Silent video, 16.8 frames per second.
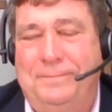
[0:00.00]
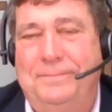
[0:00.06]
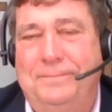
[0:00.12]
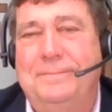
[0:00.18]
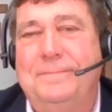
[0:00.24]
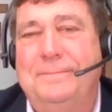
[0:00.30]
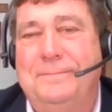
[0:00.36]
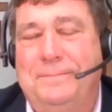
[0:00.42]

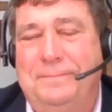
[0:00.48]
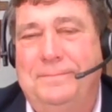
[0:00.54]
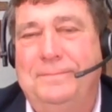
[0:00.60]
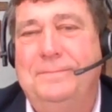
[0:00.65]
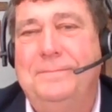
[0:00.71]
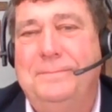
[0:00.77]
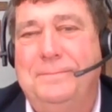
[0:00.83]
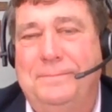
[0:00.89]

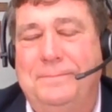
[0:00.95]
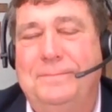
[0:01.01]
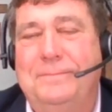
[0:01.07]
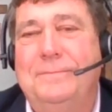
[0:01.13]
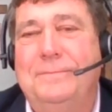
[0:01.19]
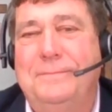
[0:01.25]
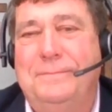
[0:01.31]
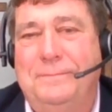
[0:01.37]

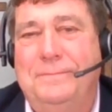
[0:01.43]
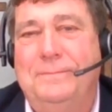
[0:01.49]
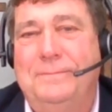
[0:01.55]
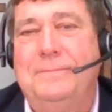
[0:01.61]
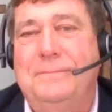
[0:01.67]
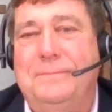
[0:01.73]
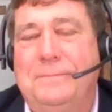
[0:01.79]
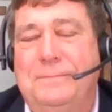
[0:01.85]

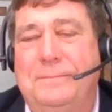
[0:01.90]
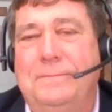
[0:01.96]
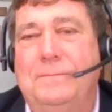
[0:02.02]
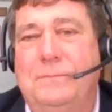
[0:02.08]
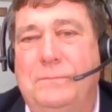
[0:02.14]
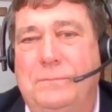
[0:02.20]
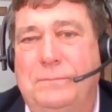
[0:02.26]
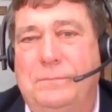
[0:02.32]

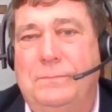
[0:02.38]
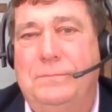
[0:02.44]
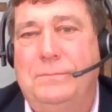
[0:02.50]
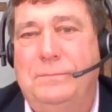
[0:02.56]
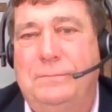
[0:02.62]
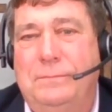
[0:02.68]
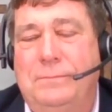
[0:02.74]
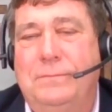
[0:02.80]

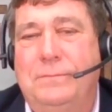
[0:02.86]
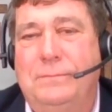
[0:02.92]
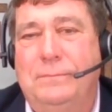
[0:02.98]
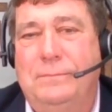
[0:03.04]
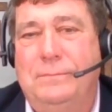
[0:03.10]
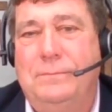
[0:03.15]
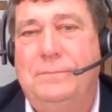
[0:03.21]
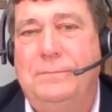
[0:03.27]

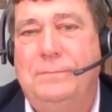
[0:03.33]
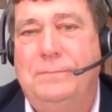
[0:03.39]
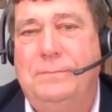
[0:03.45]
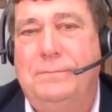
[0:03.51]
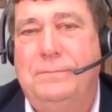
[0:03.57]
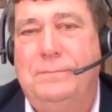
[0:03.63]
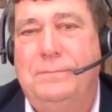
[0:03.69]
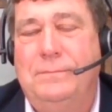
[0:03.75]

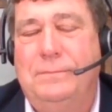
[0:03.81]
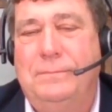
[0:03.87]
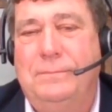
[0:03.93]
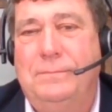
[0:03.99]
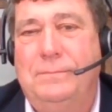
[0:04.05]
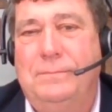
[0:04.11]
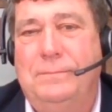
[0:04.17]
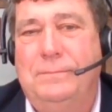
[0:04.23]

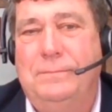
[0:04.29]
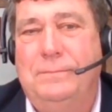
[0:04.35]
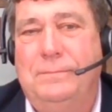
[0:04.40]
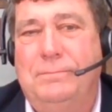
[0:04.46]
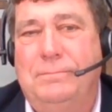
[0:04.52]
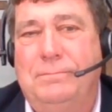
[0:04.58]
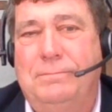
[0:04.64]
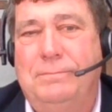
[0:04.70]

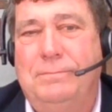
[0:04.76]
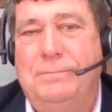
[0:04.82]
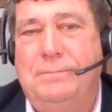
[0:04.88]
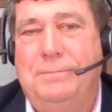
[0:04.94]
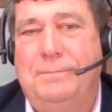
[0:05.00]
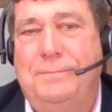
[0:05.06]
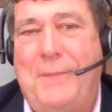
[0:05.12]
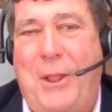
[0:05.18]

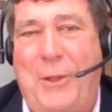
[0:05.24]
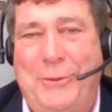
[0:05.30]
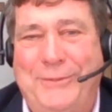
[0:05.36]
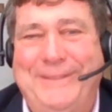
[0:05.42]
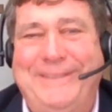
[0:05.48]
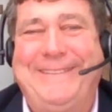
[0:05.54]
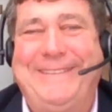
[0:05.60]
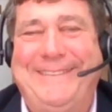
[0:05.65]

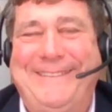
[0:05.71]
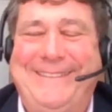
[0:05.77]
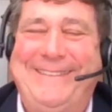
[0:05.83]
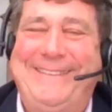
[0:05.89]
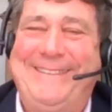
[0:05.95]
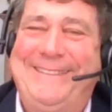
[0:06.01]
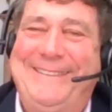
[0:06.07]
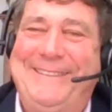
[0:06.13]

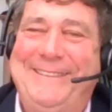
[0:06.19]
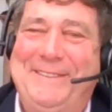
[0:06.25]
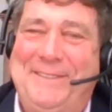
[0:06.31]
This person isn't speaking.